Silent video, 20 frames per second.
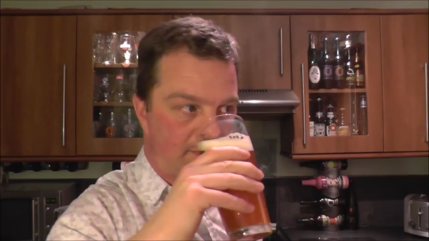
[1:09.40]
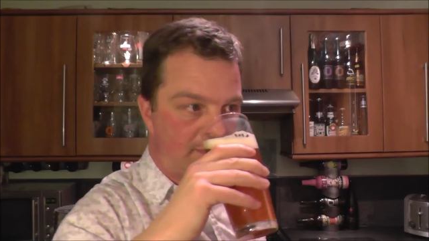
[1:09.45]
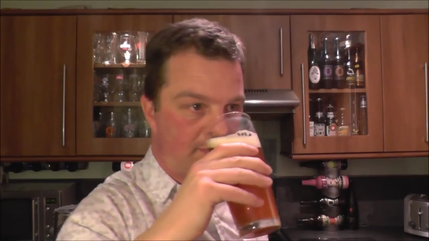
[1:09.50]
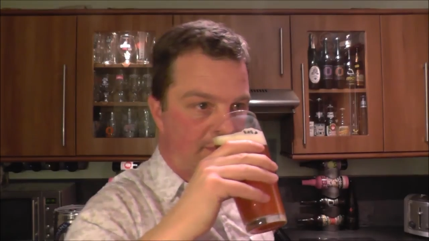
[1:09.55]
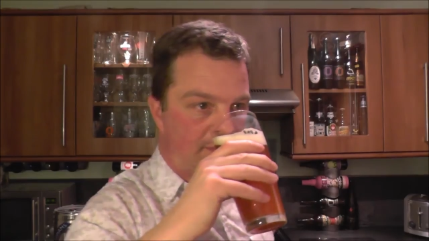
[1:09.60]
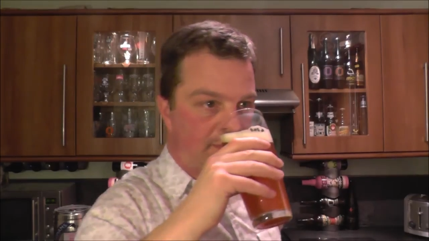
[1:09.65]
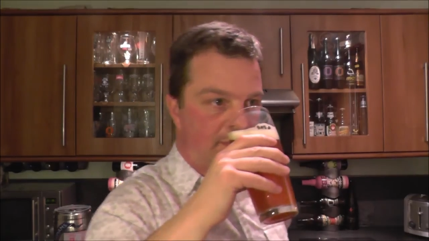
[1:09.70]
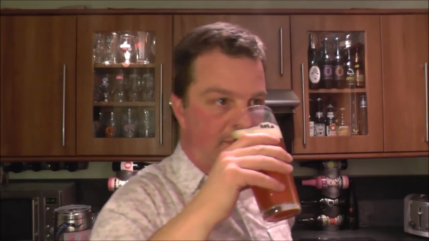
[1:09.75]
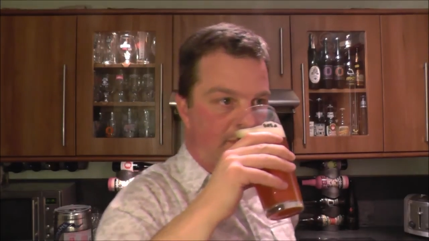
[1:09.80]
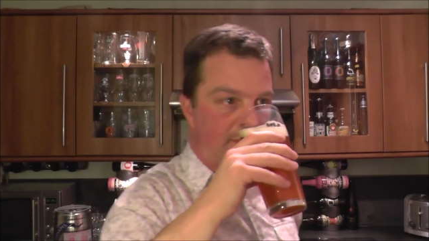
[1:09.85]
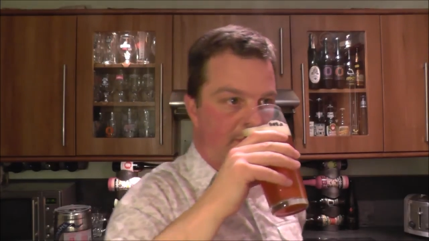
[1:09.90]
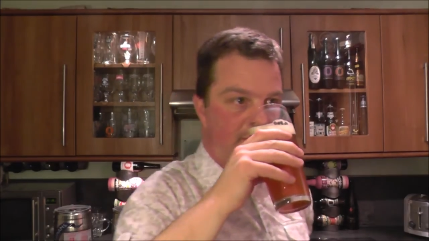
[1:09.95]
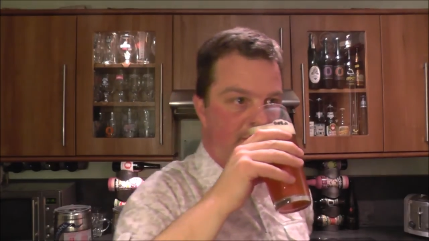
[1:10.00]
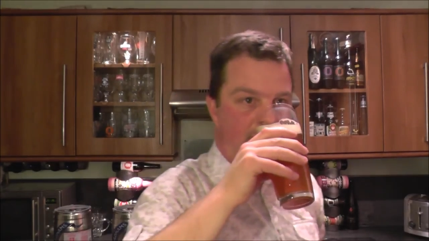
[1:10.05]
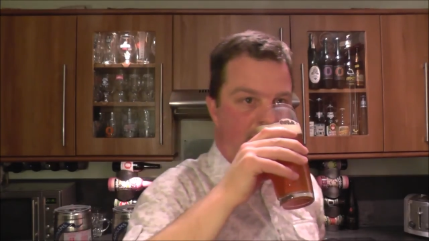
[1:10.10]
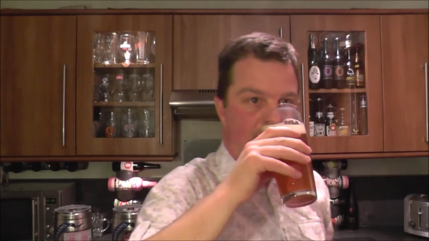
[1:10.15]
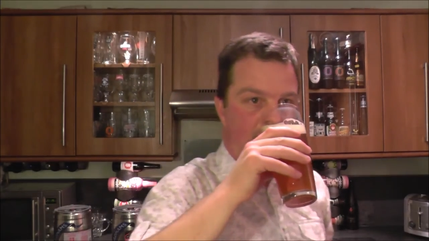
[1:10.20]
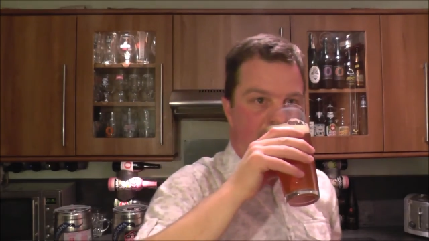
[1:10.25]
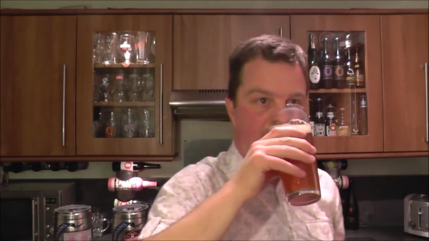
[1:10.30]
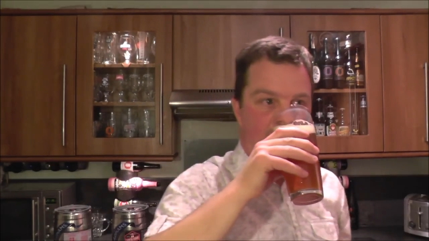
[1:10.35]

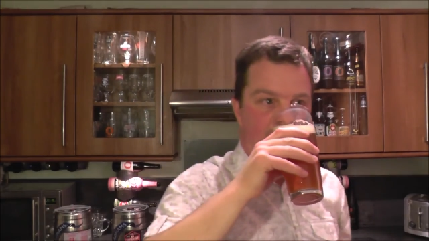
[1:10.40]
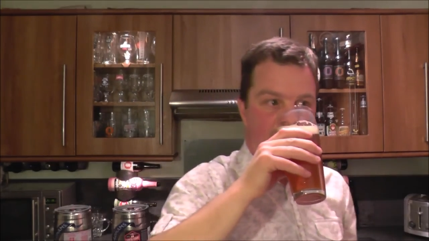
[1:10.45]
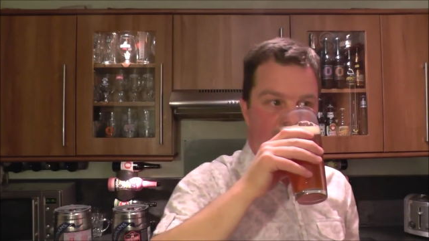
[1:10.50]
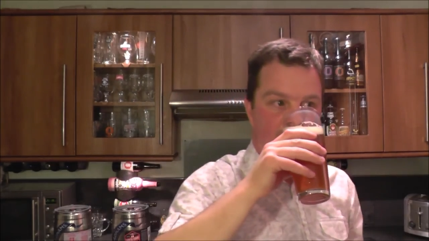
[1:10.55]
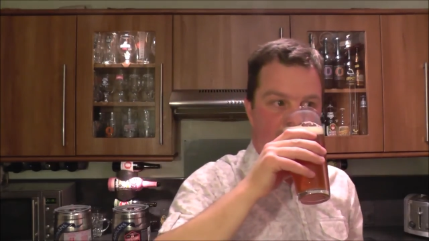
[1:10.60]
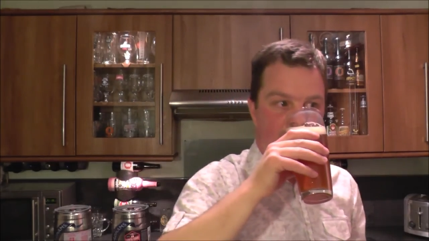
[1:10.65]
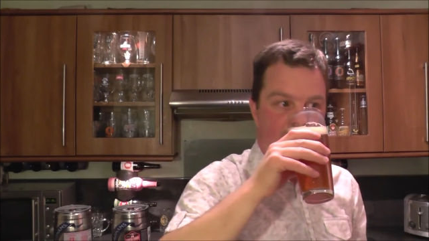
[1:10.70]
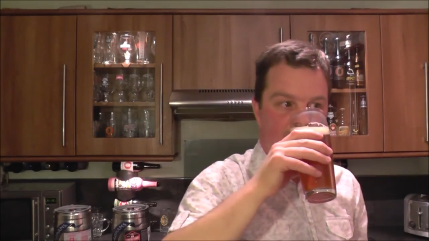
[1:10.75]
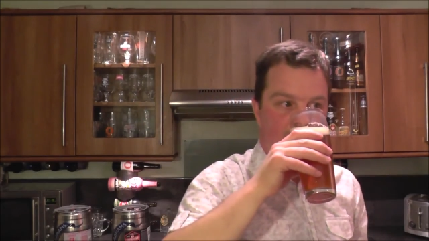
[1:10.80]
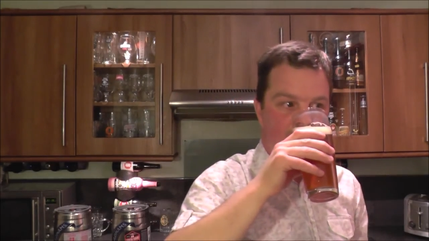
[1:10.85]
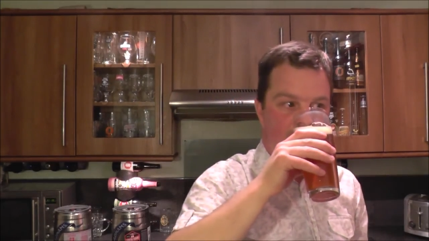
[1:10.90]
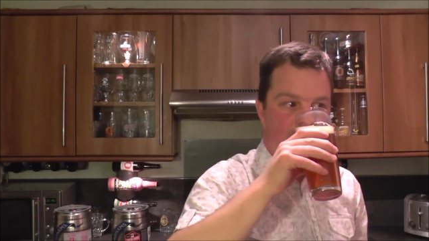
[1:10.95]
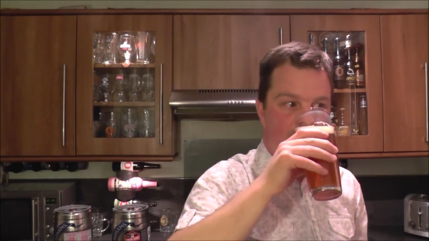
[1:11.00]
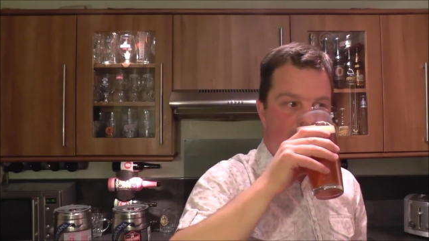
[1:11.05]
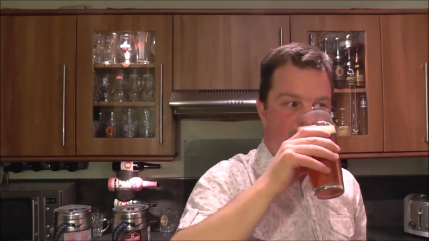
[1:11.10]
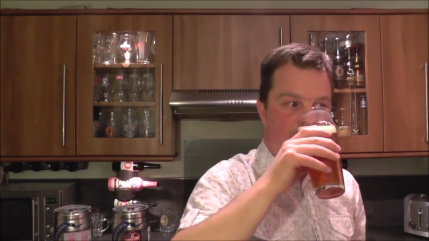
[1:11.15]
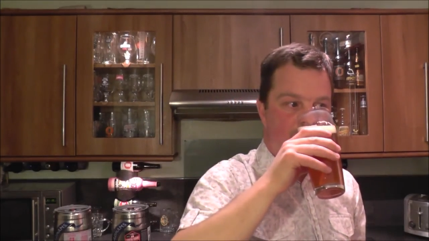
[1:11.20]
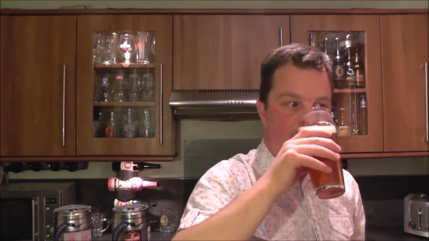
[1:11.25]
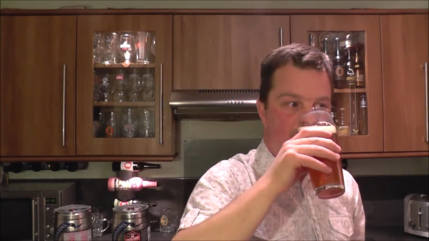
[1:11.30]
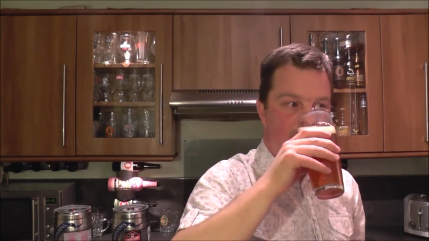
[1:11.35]

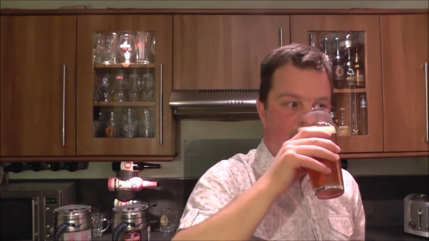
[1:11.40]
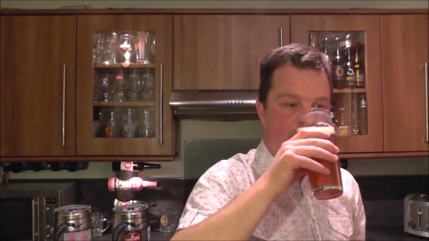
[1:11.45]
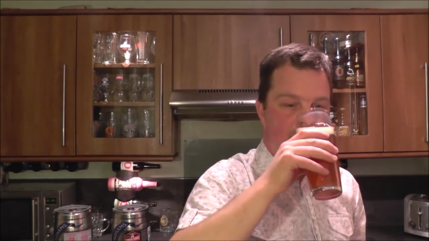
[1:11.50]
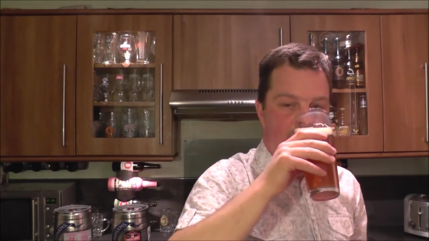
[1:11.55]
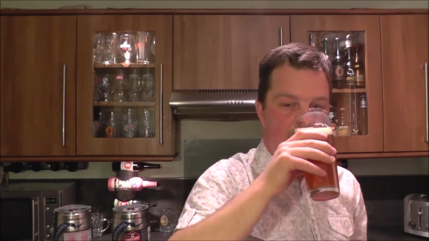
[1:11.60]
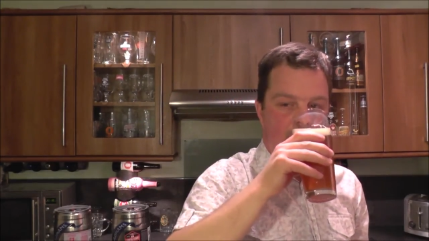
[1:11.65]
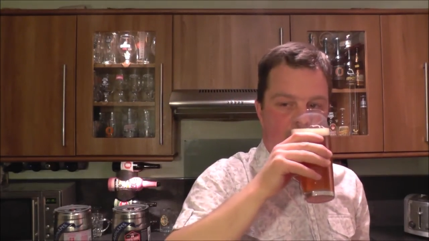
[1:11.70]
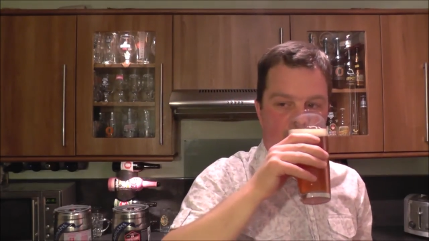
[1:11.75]
No one is speaking in this clip.